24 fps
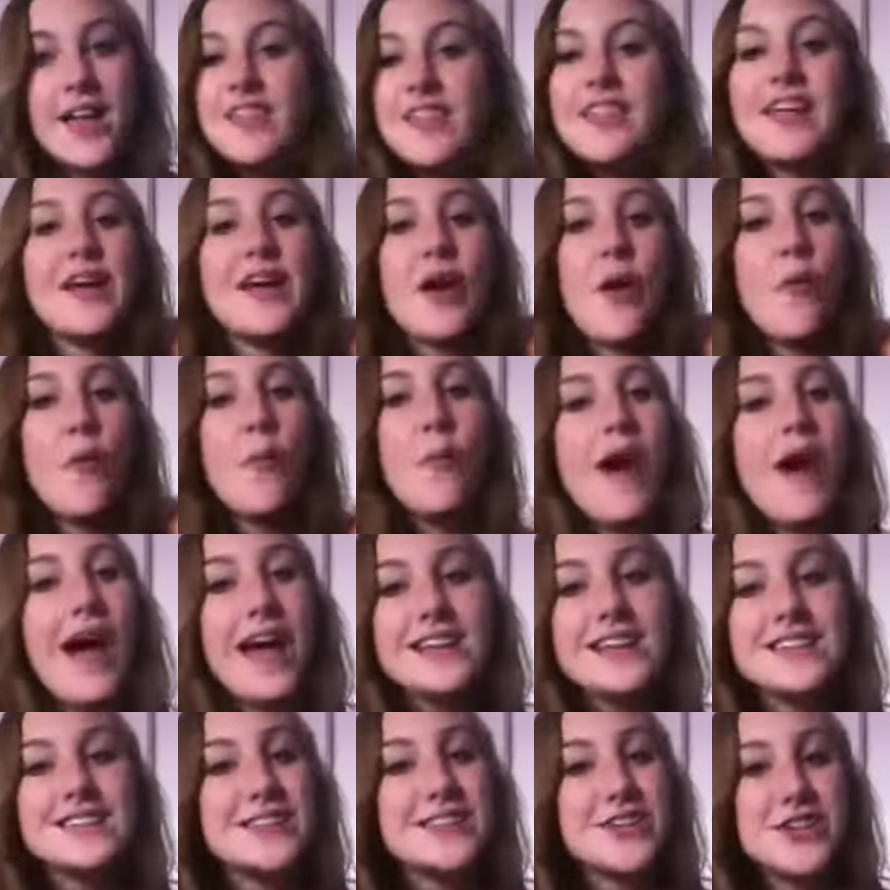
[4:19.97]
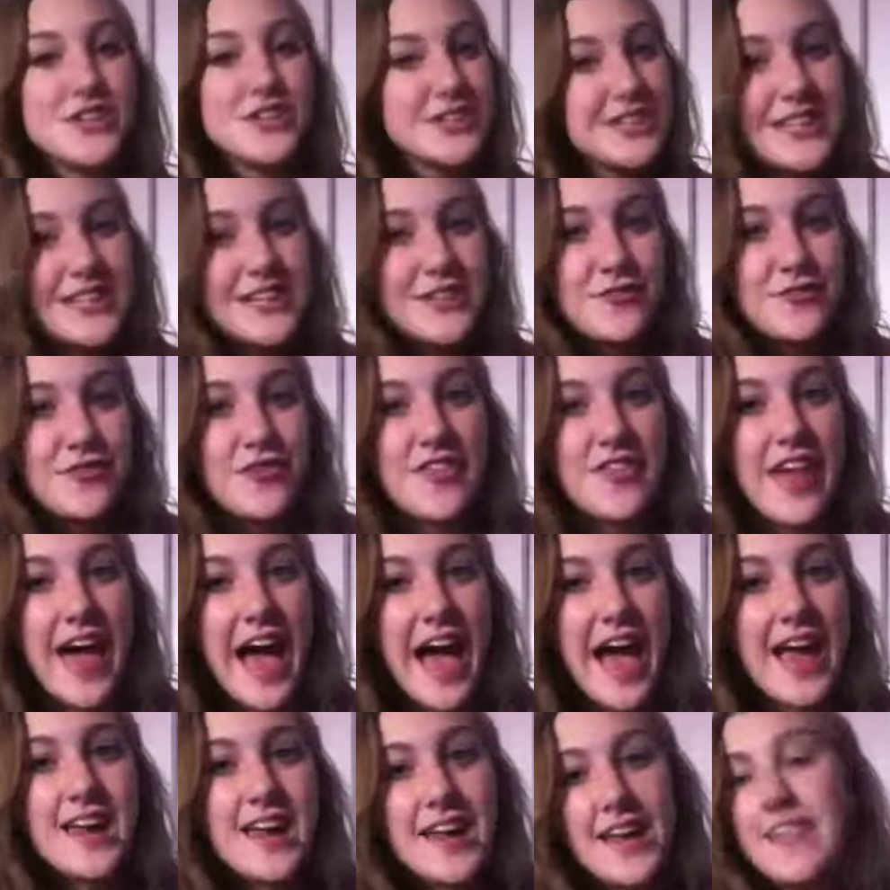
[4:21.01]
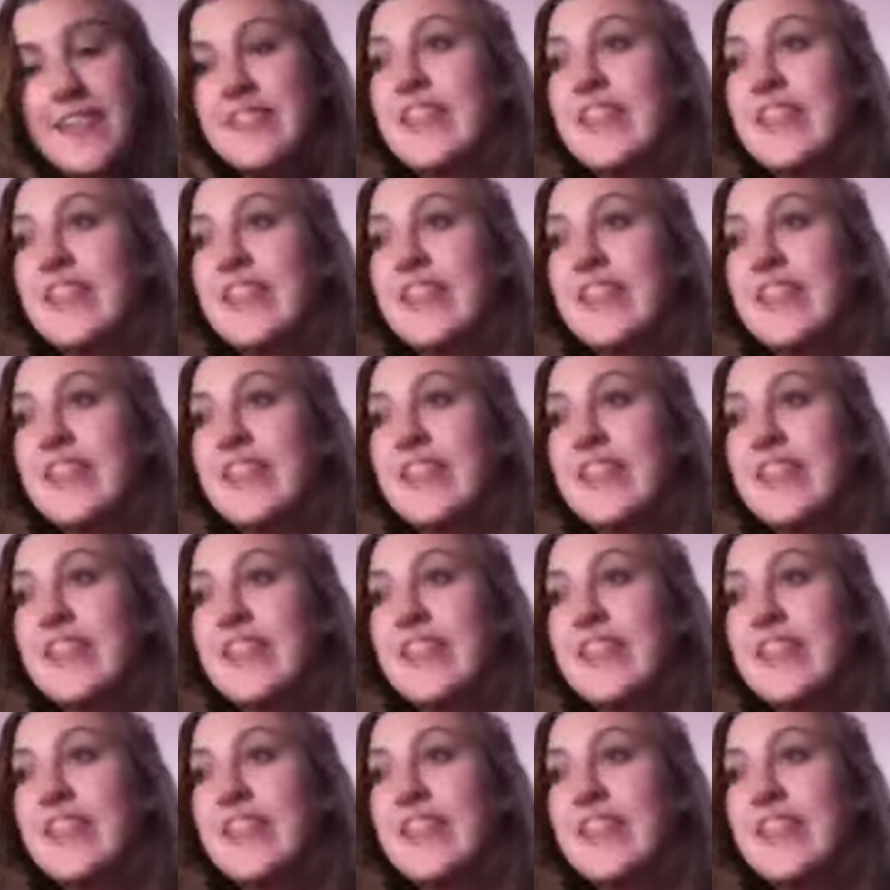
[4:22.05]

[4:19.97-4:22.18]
Like, why is there a need for that?